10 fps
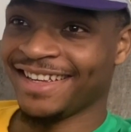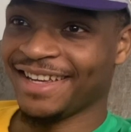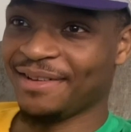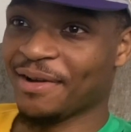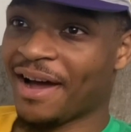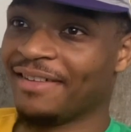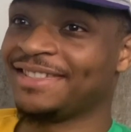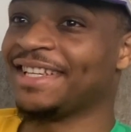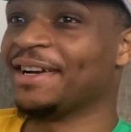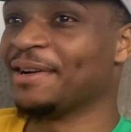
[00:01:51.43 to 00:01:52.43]
And, you know,
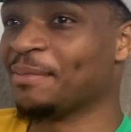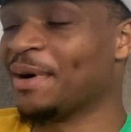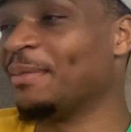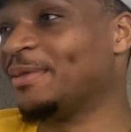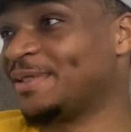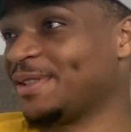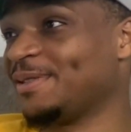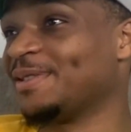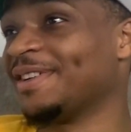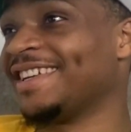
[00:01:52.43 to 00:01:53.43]
obviously they're in the bubble
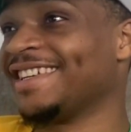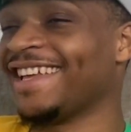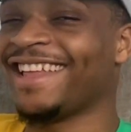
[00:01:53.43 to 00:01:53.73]
too, so it is